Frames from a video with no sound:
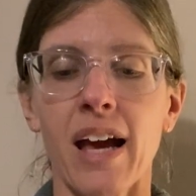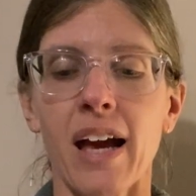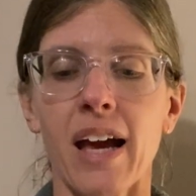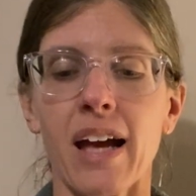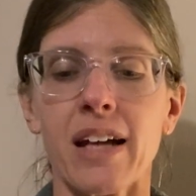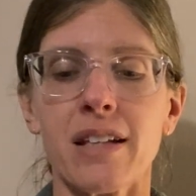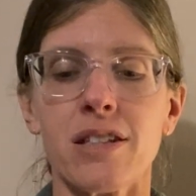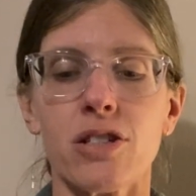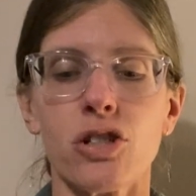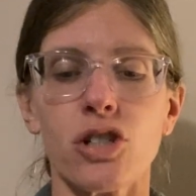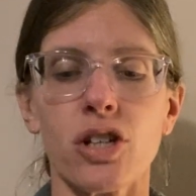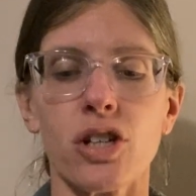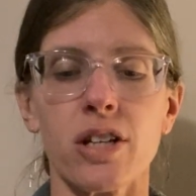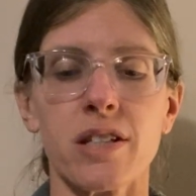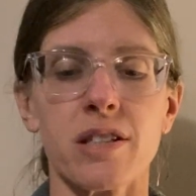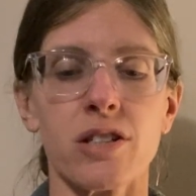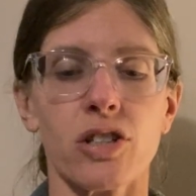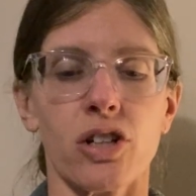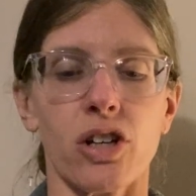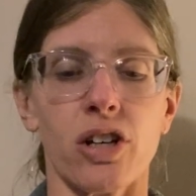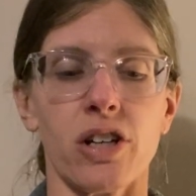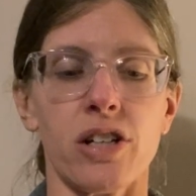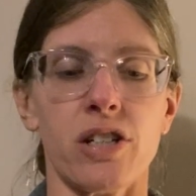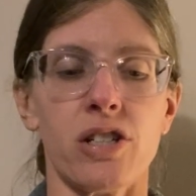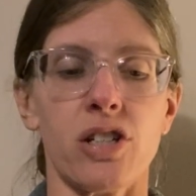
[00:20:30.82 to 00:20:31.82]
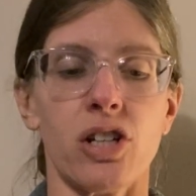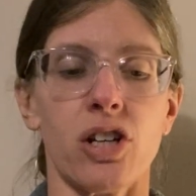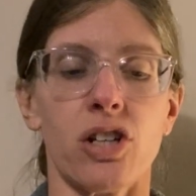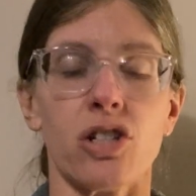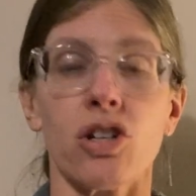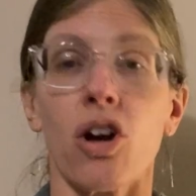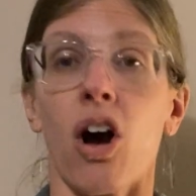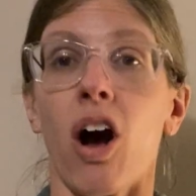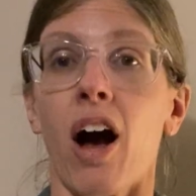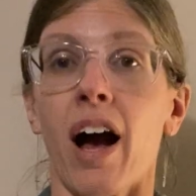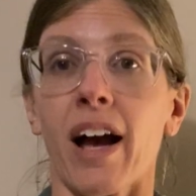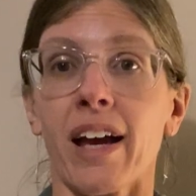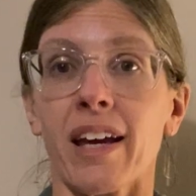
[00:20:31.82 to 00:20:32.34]
it's just good to
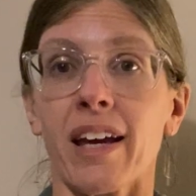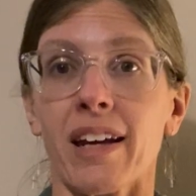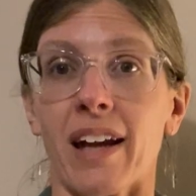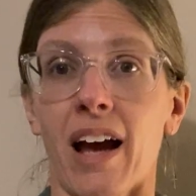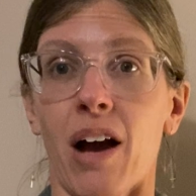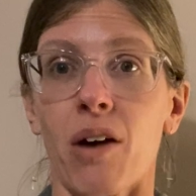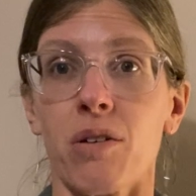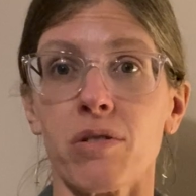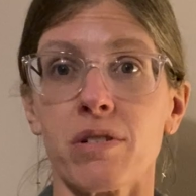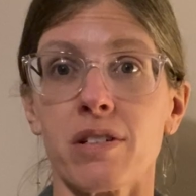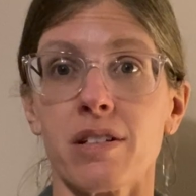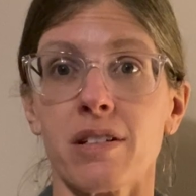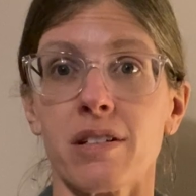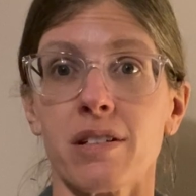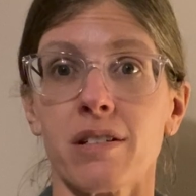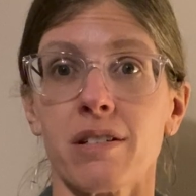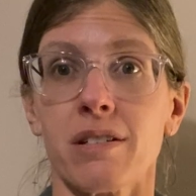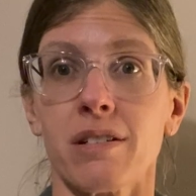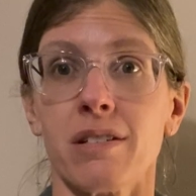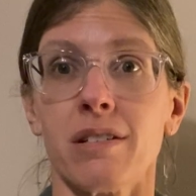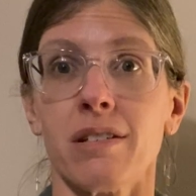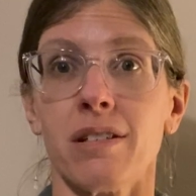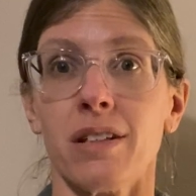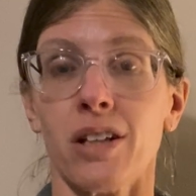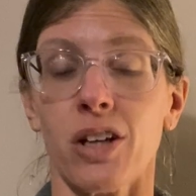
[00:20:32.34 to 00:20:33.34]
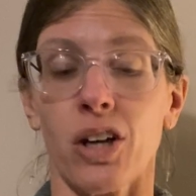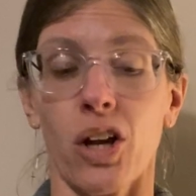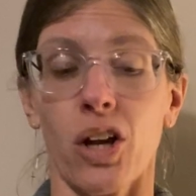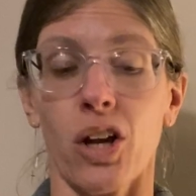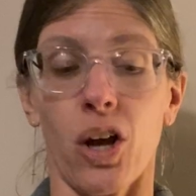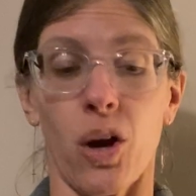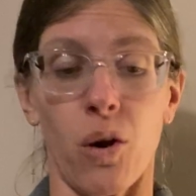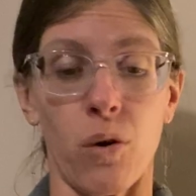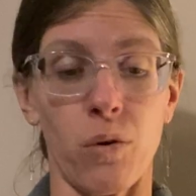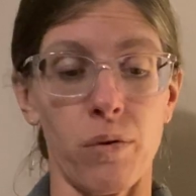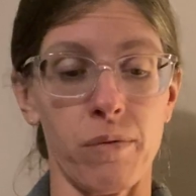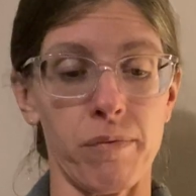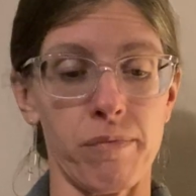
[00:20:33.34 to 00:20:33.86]
talk it out, you
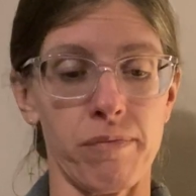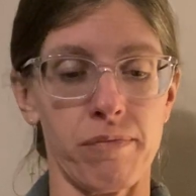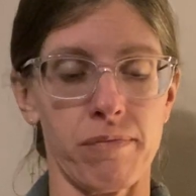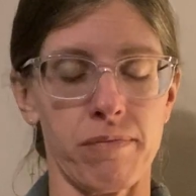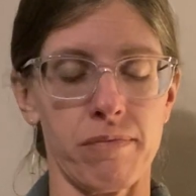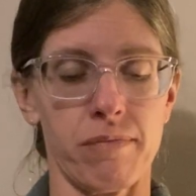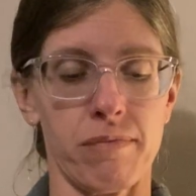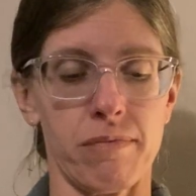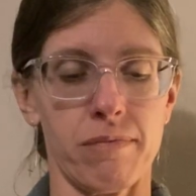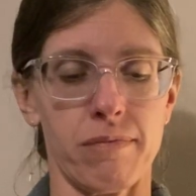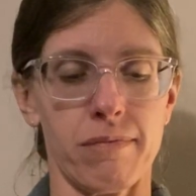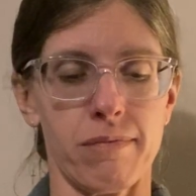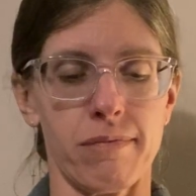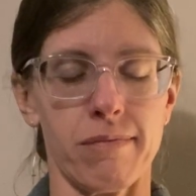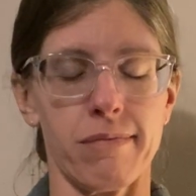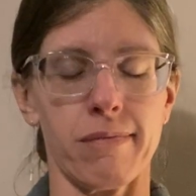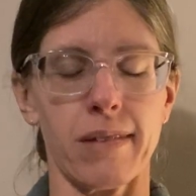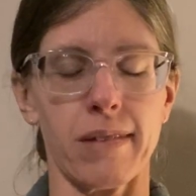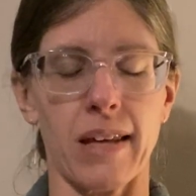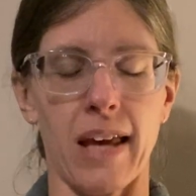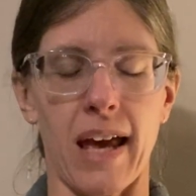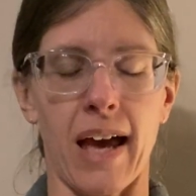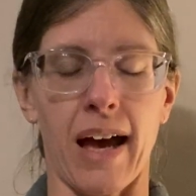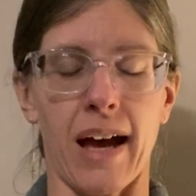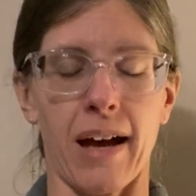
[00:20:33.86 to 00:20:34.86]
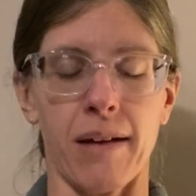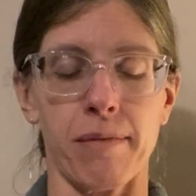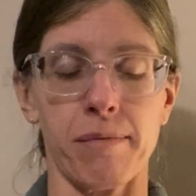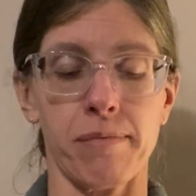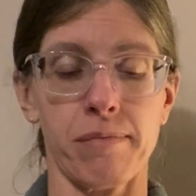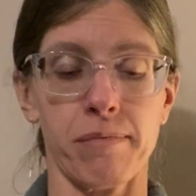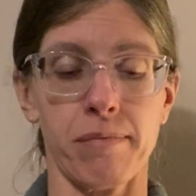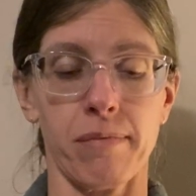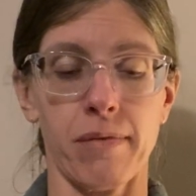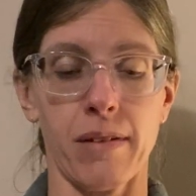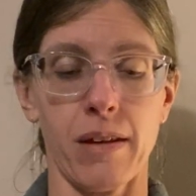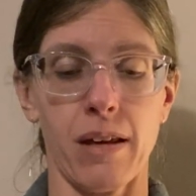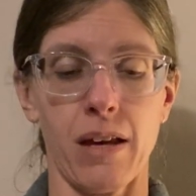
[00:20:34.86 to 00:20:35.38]
know?" Yeah.
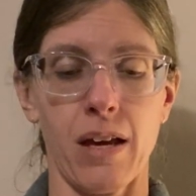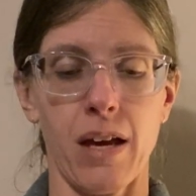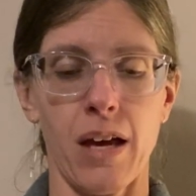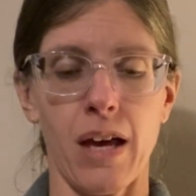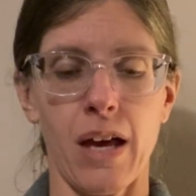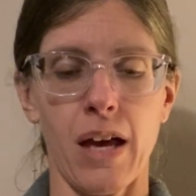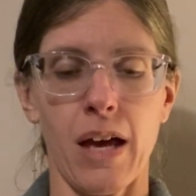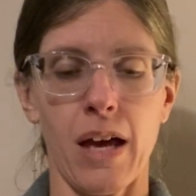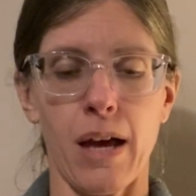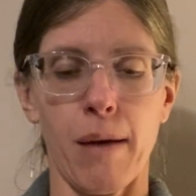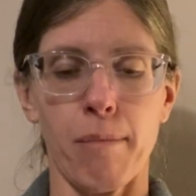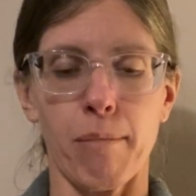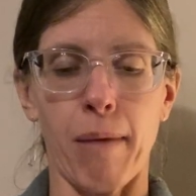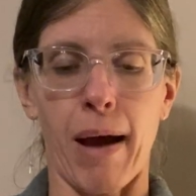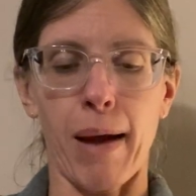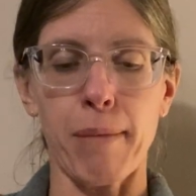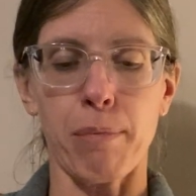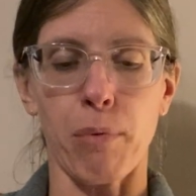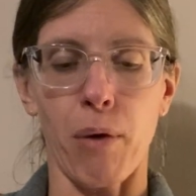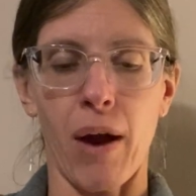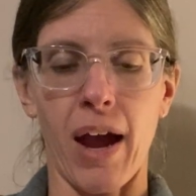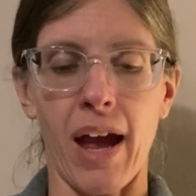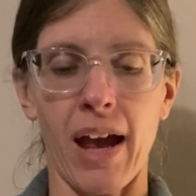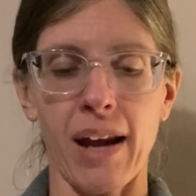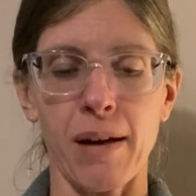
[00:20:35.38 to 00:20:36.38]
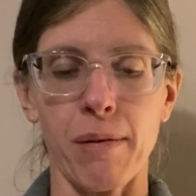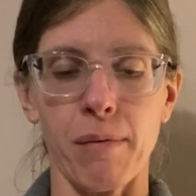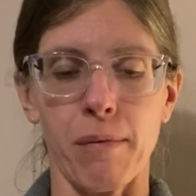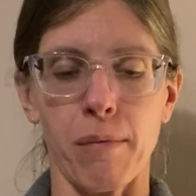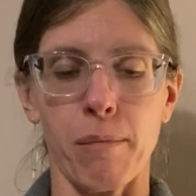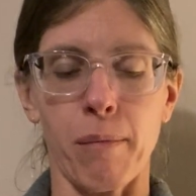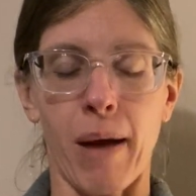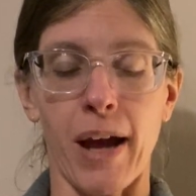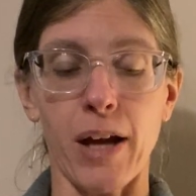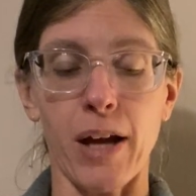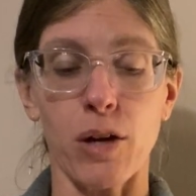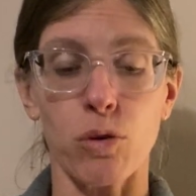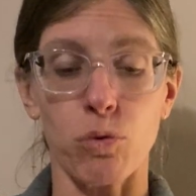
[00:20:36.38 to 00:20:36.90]
My
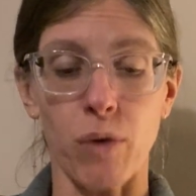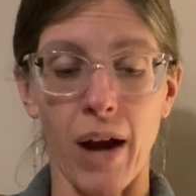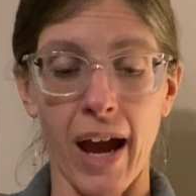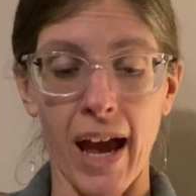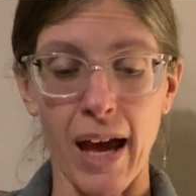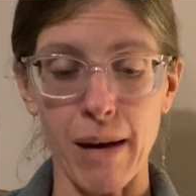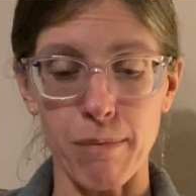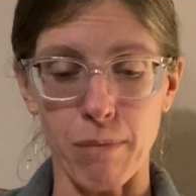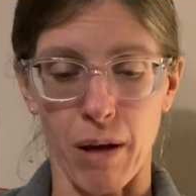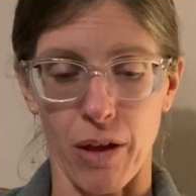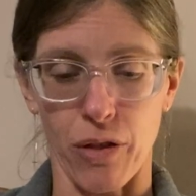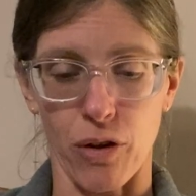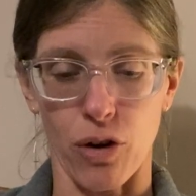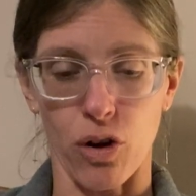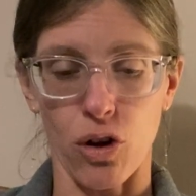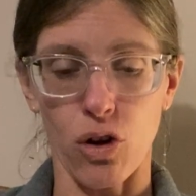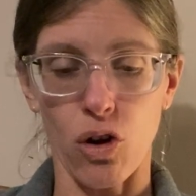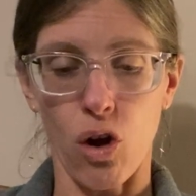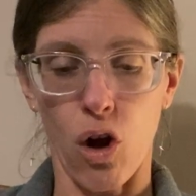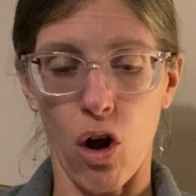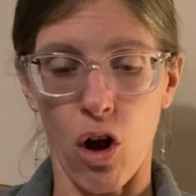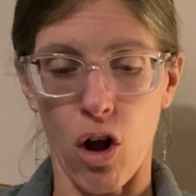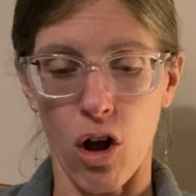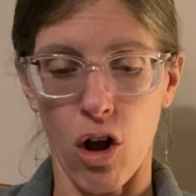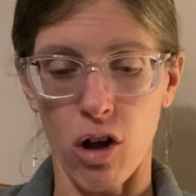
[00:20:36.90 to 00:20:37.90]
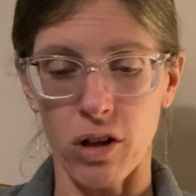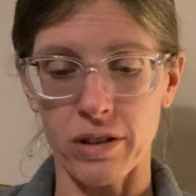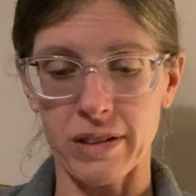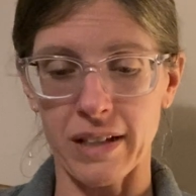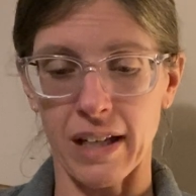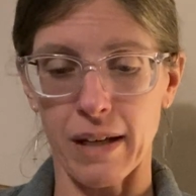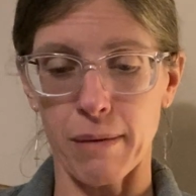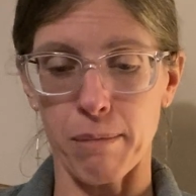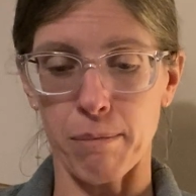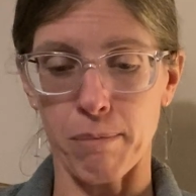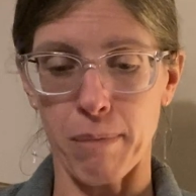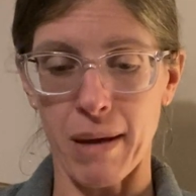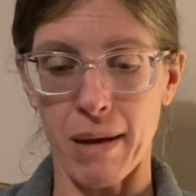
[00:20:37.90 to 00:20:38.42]
grandmother called it